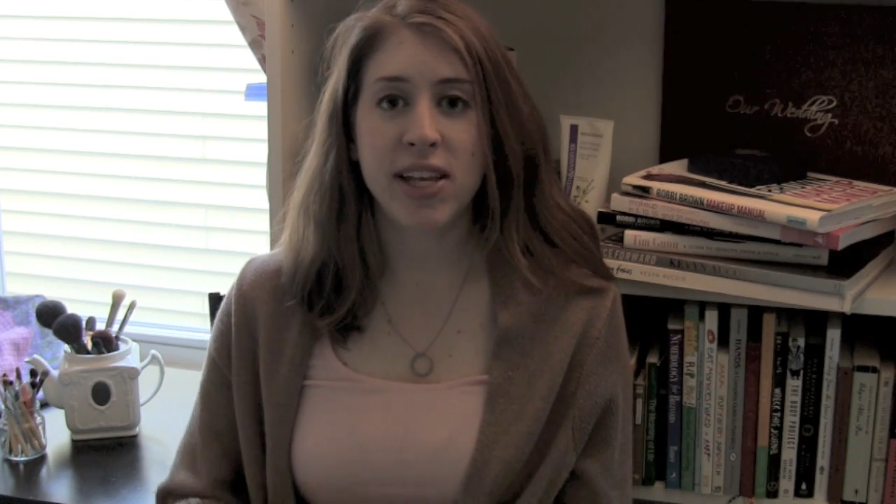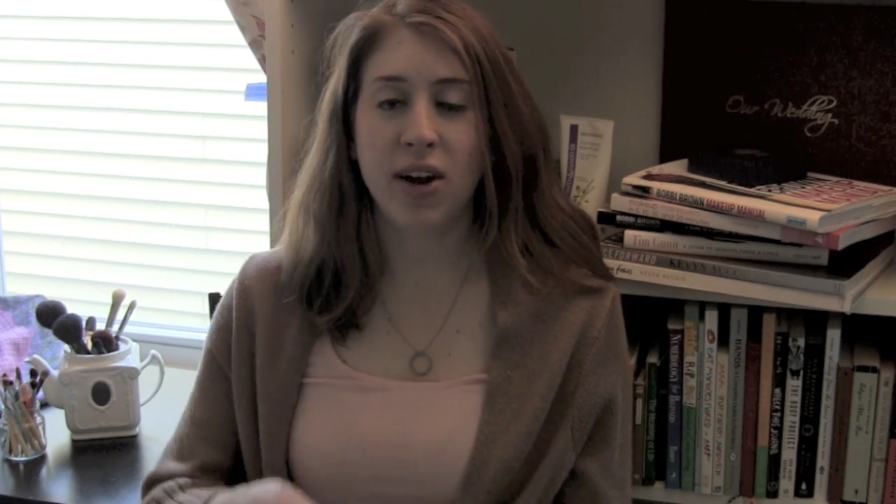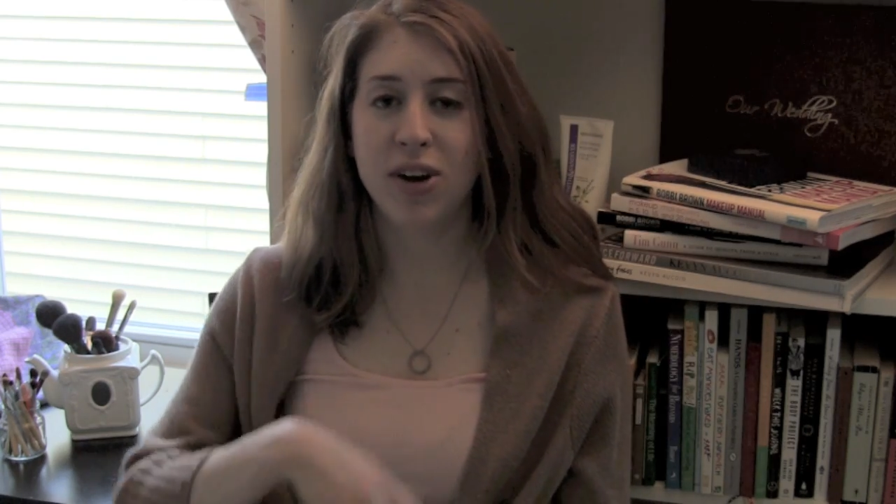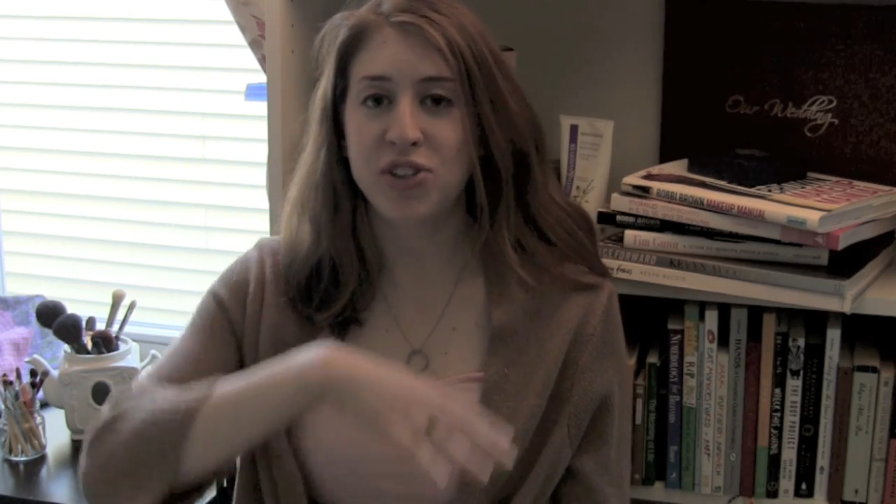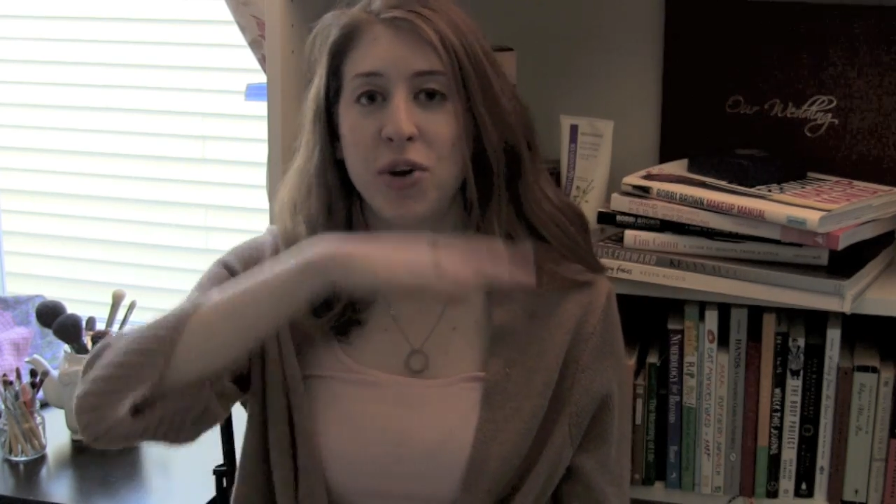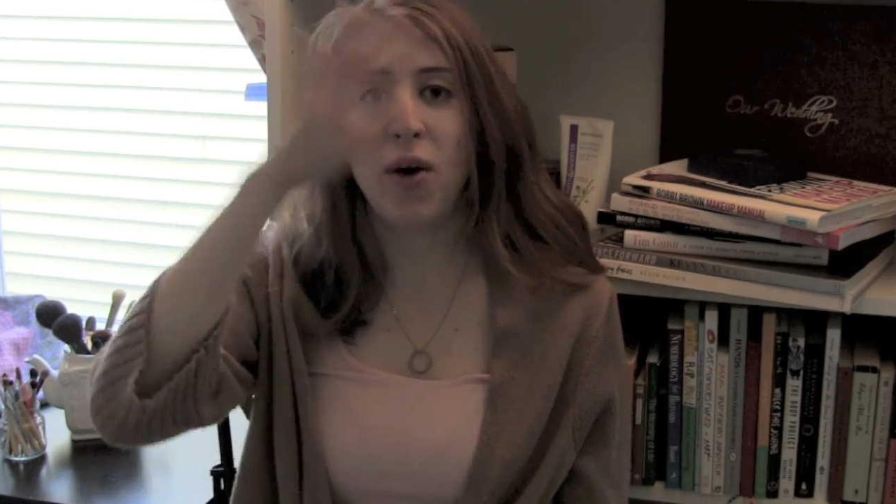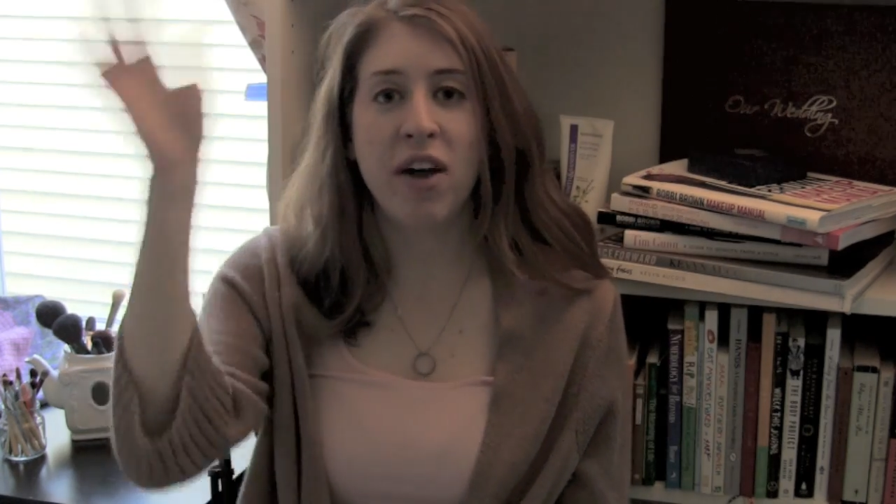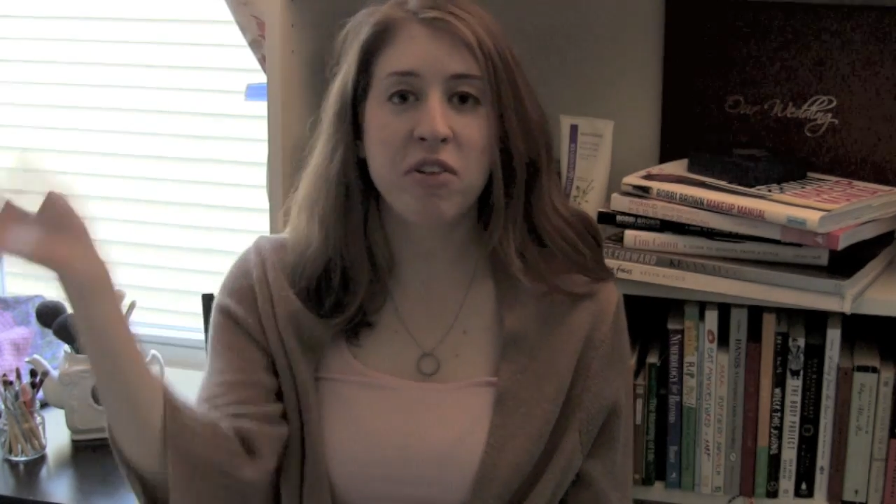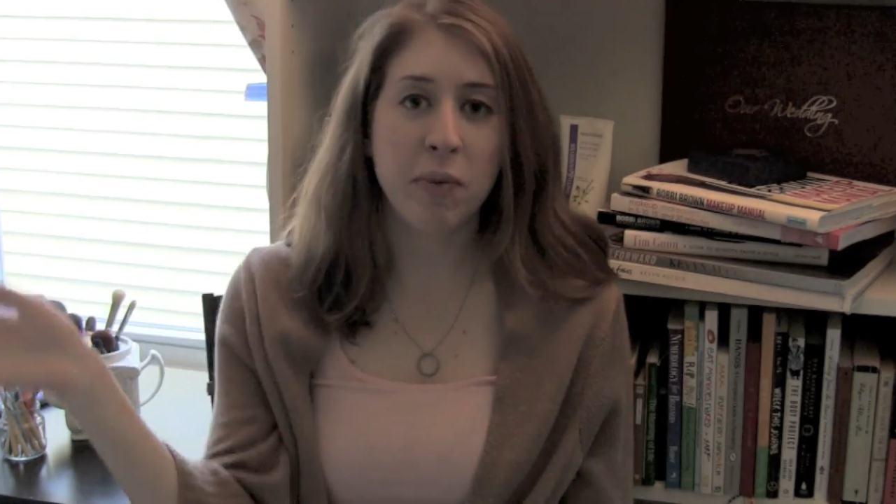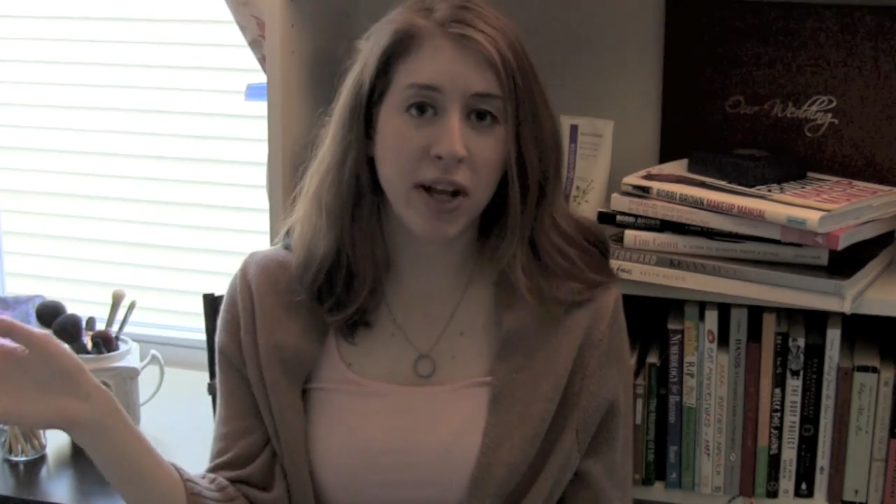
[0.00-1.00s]
and also
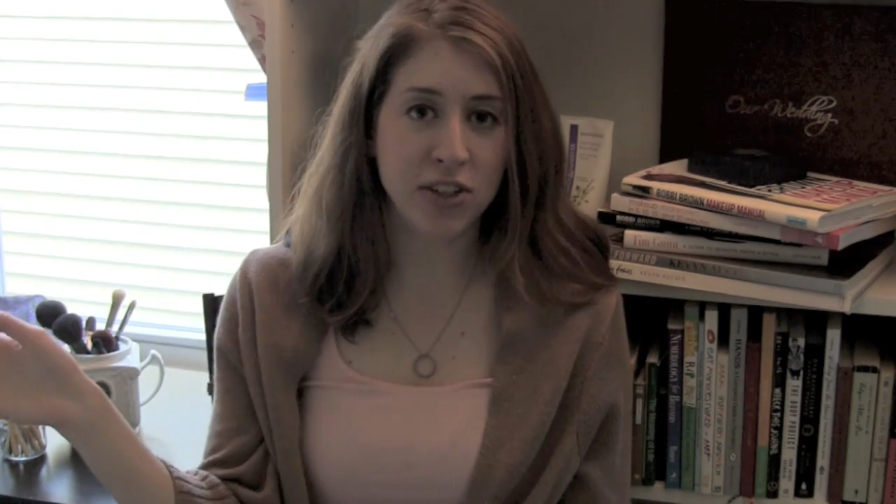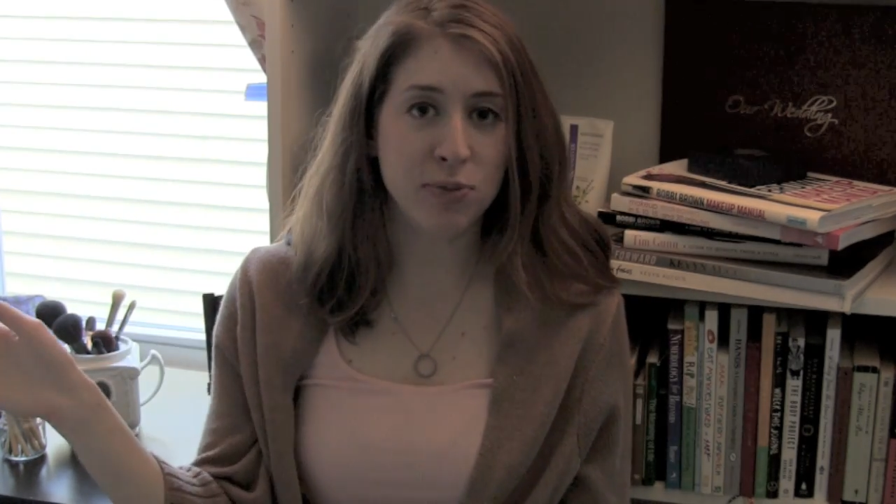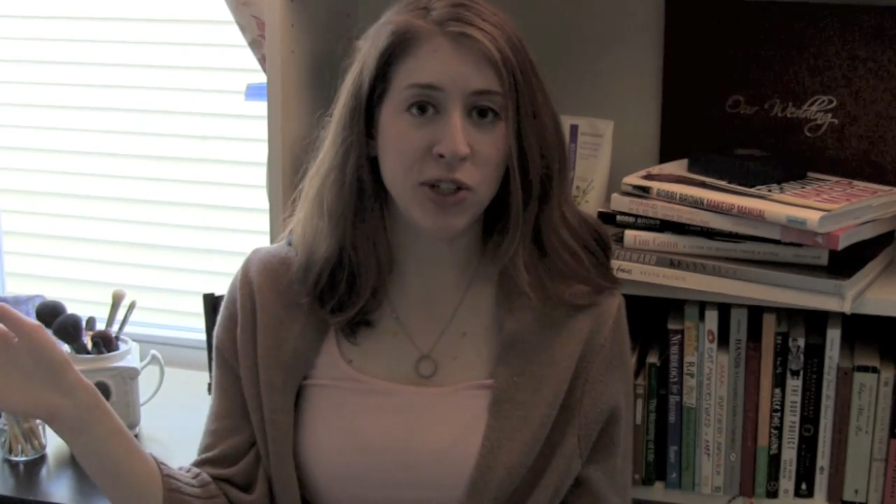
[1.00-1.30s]
everyone else